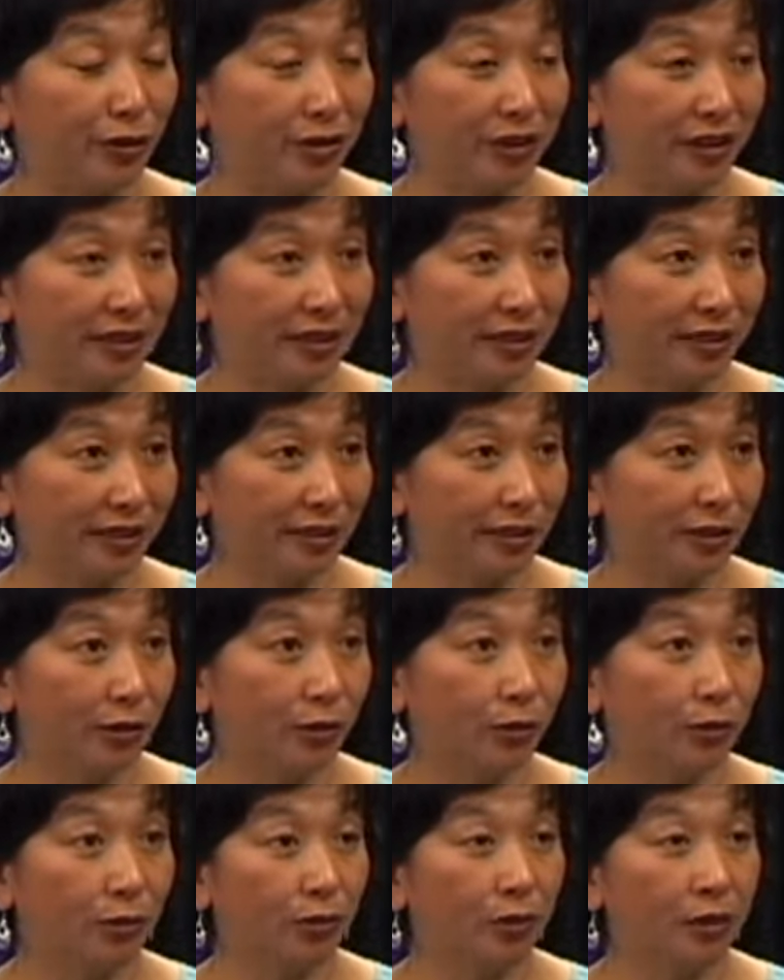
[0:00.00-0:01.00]
sisters,
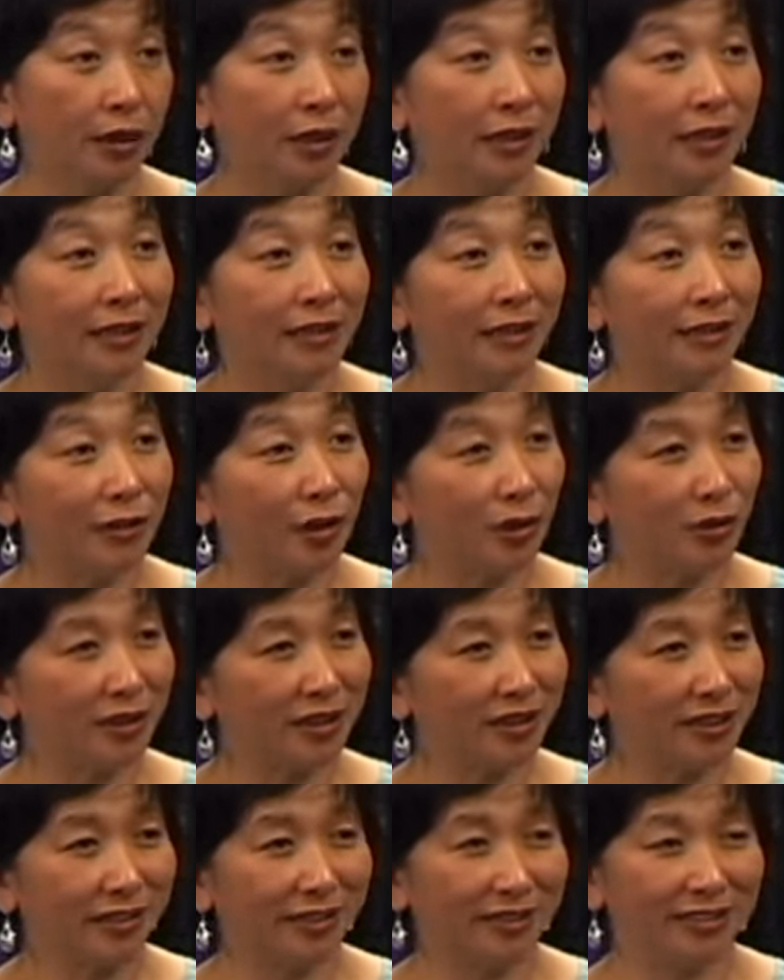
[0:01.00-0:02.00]
who the
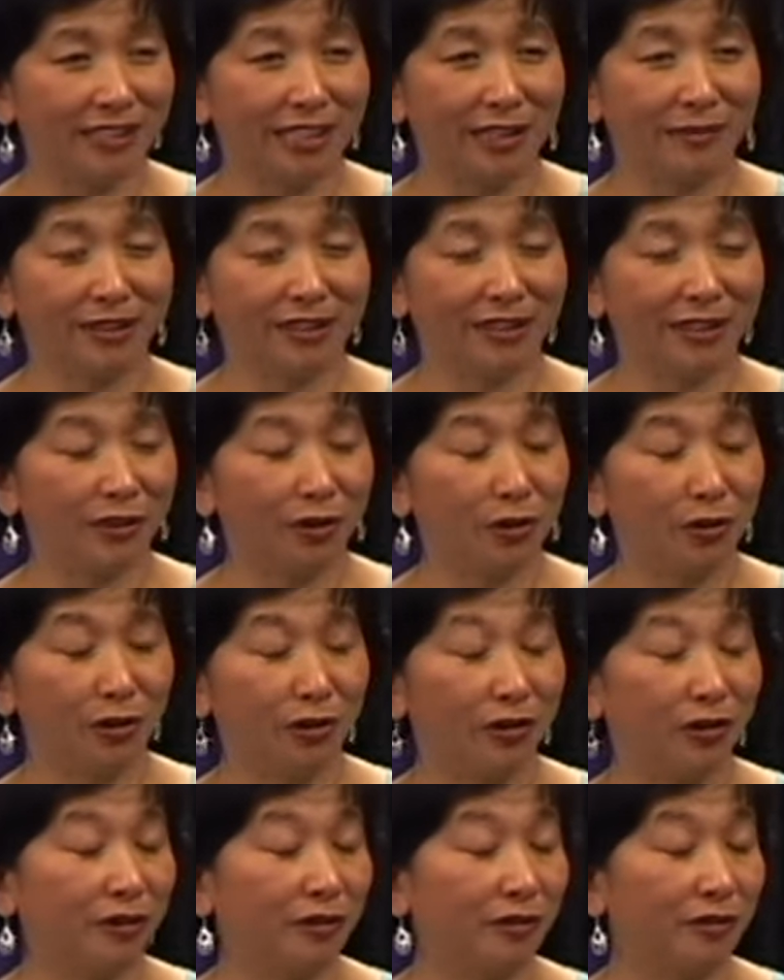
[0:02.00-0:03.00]
doctors at the time said you're going
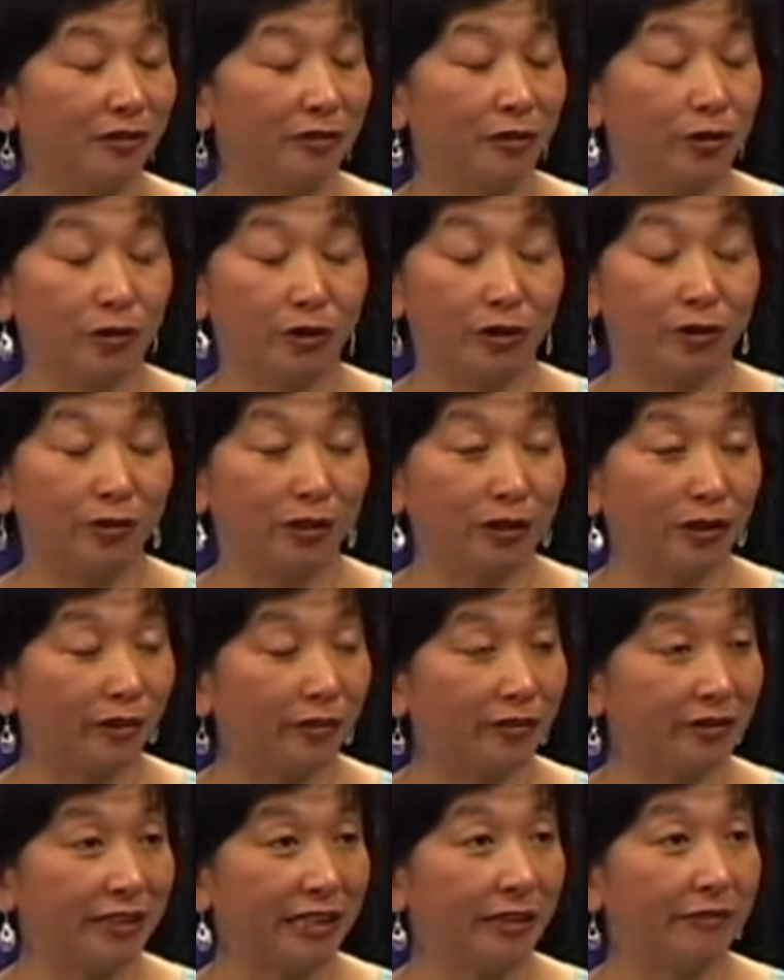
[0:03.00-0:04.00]
to through, go through a lot
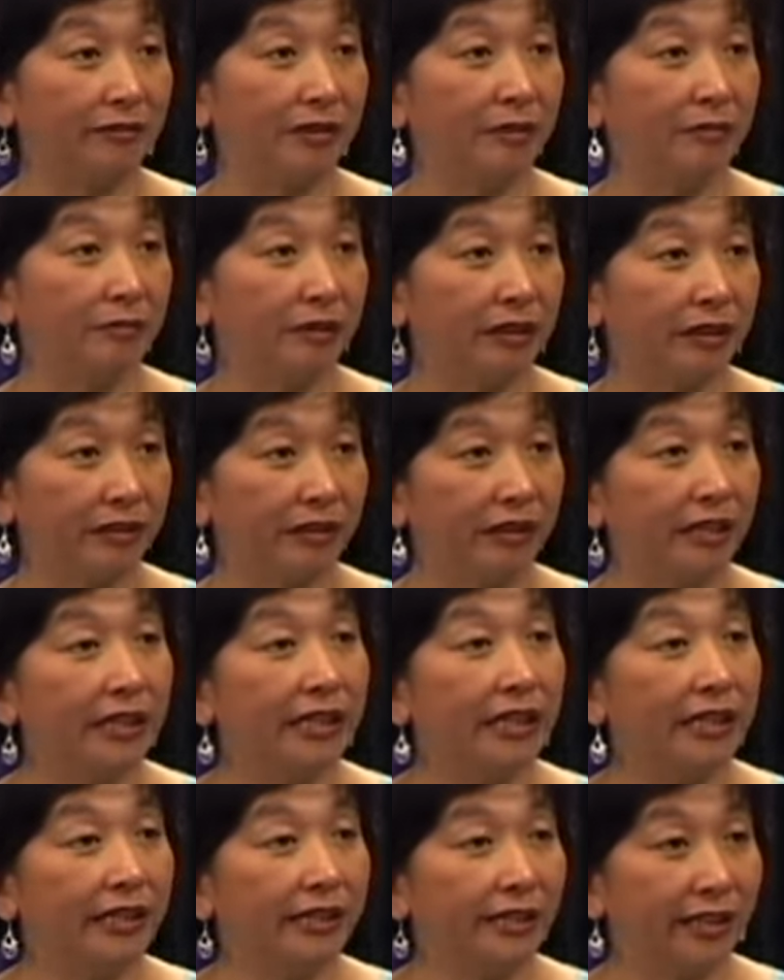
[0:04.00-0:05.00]
of suffering. But
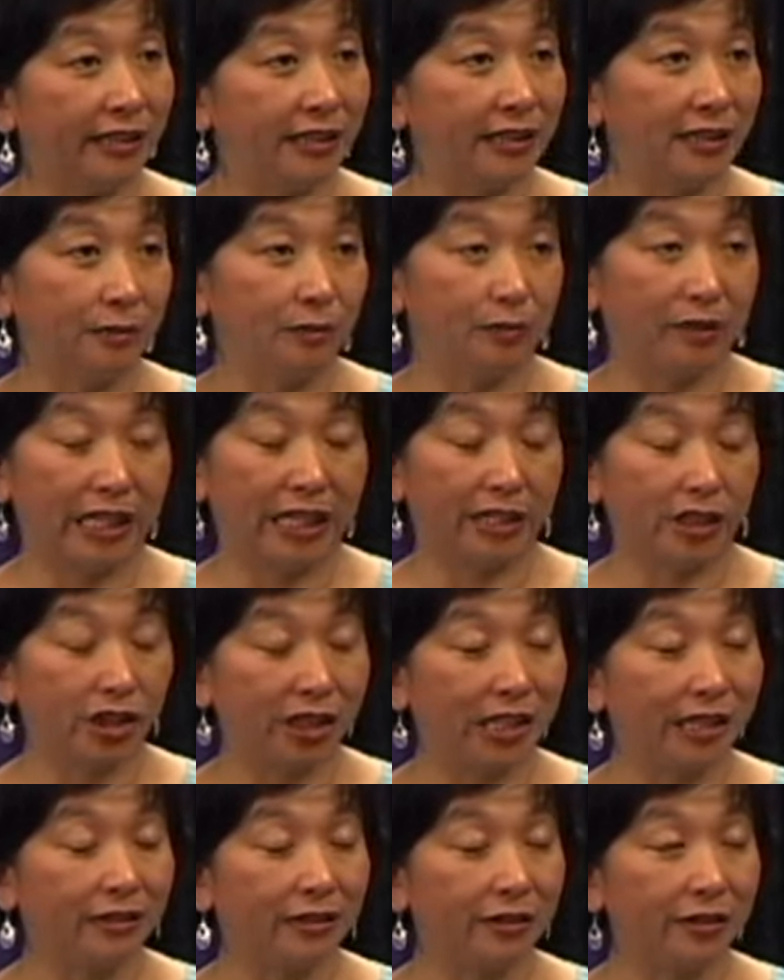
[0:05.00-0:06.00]
yes, we had
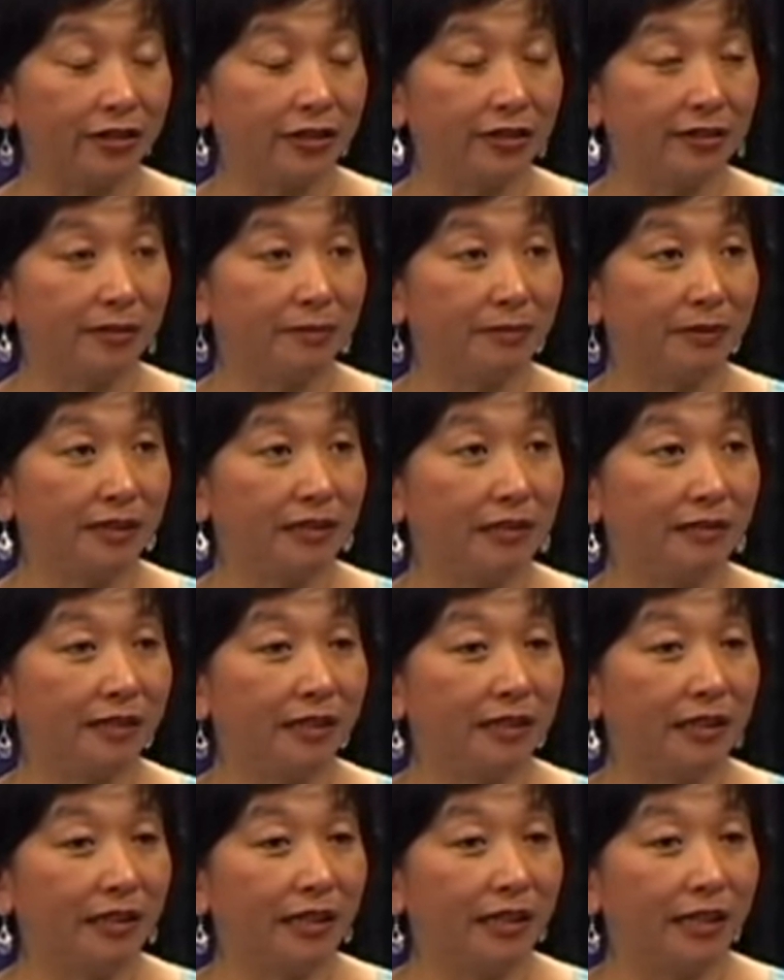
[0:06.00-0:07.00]
challenges, but,
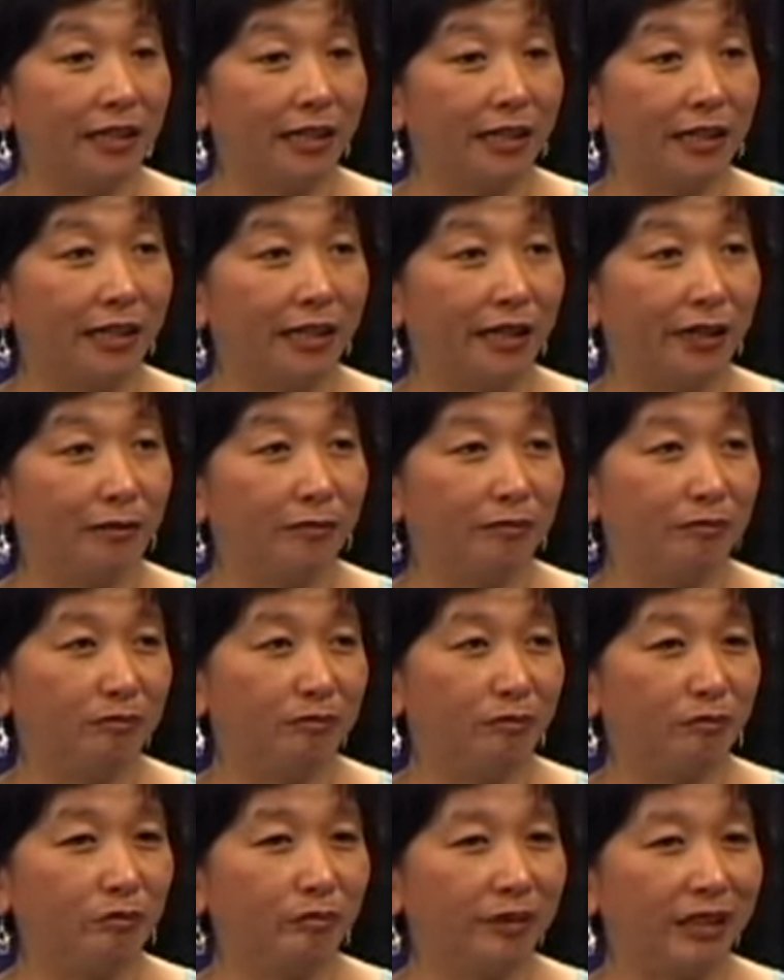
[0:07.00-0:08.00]
um,
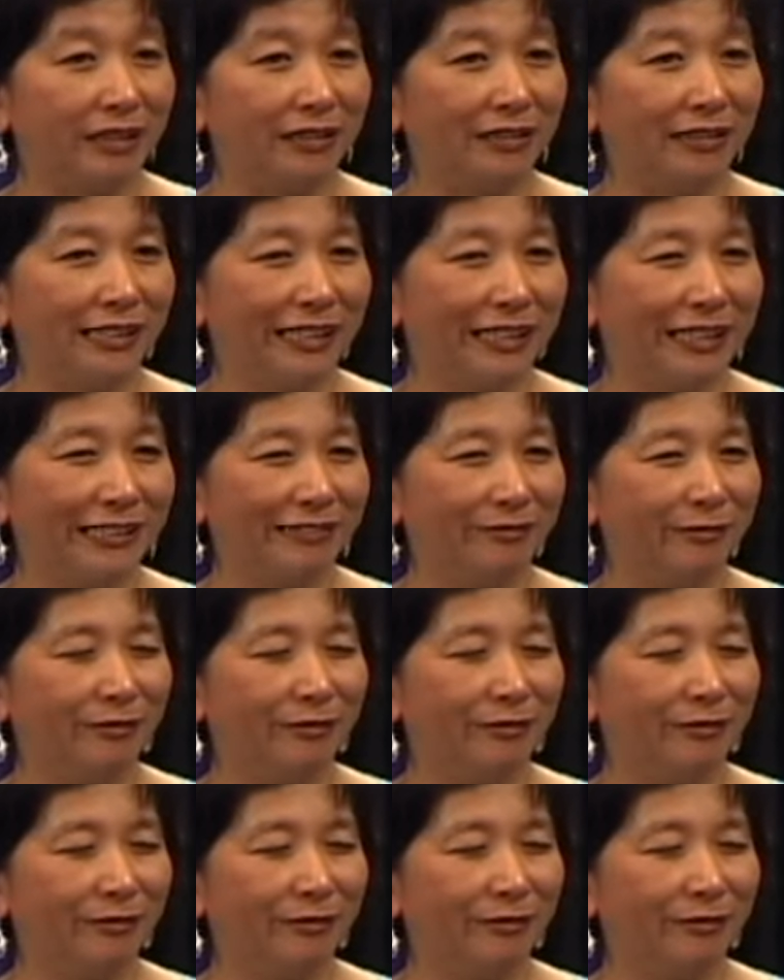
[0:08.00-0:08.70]
but they